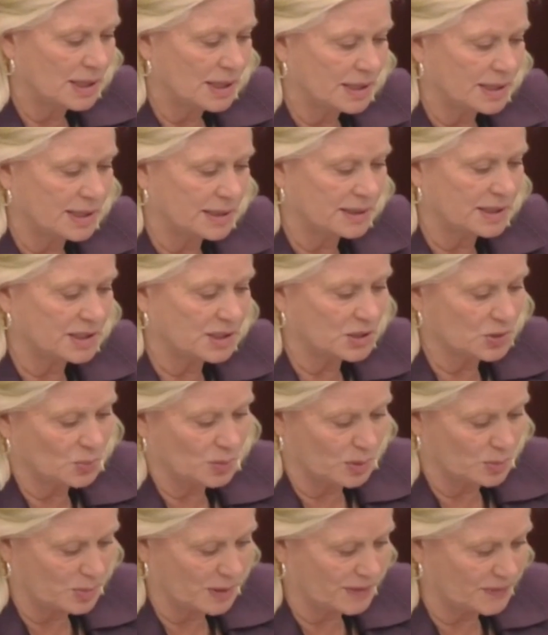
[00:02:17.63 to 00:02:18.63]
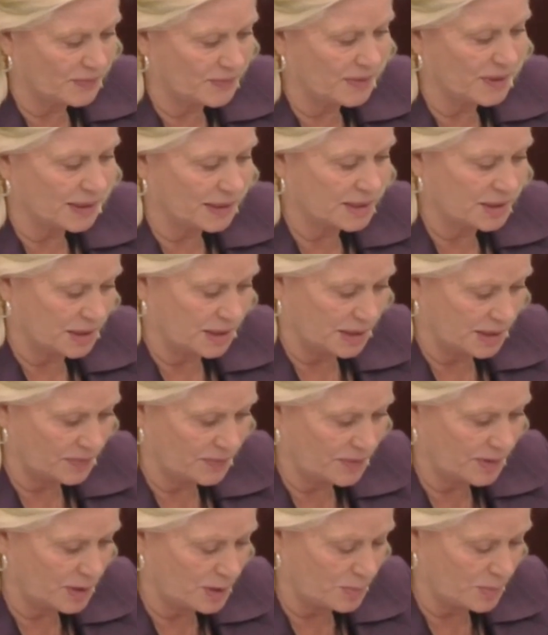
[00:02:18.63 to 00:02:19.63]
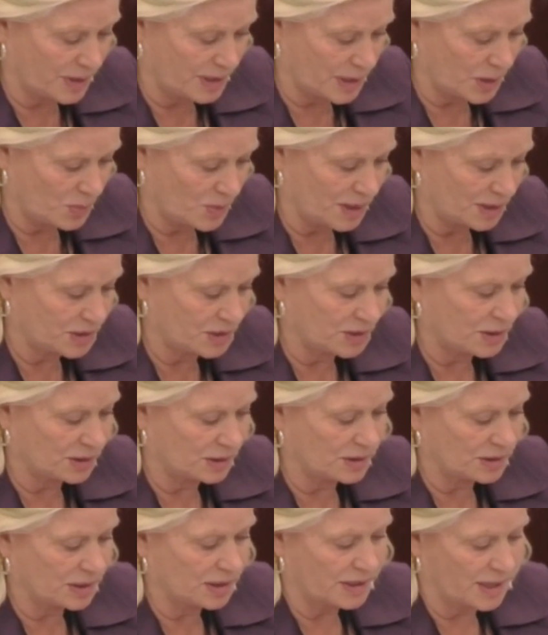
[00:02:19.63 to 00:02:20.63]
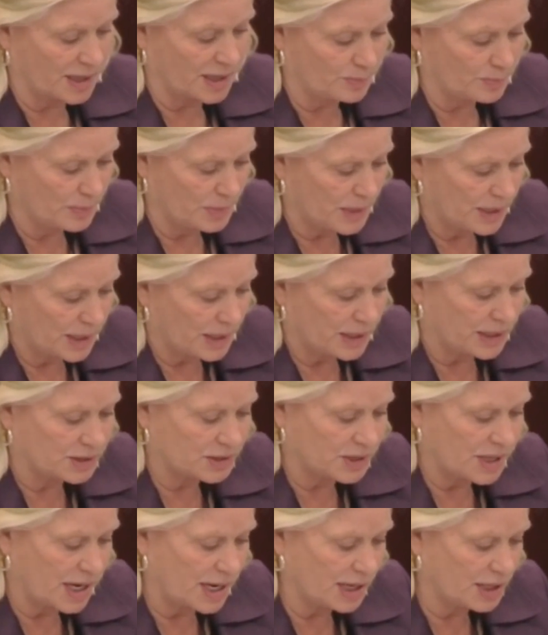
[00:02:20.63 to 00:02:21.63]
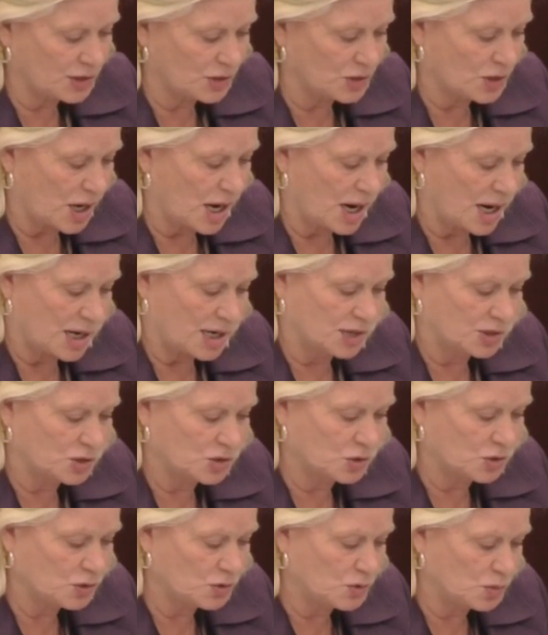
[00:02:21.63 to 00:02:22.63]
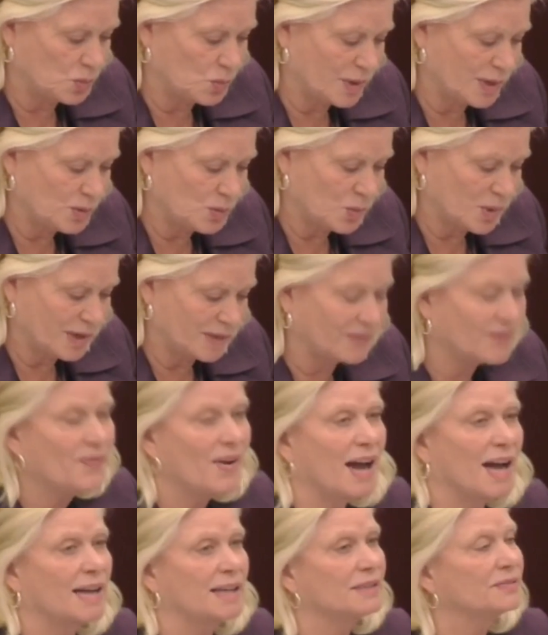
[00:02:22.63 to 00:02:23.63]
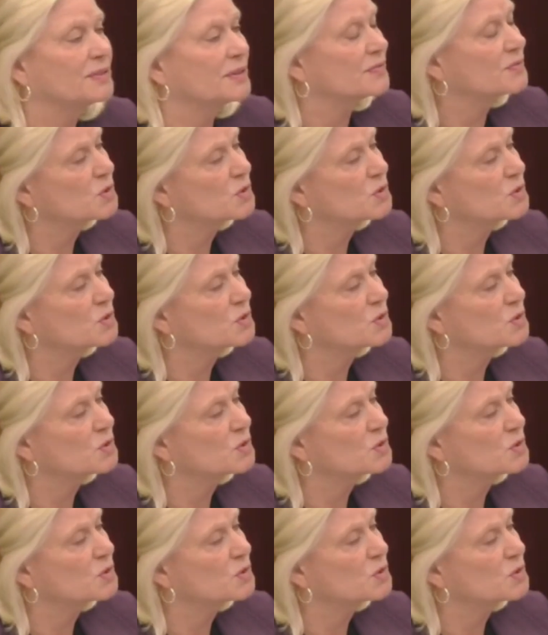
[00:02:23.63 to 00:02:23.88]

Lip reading: that this would be fixed. And if anybody wants to look it up, it's H.R. 2115 of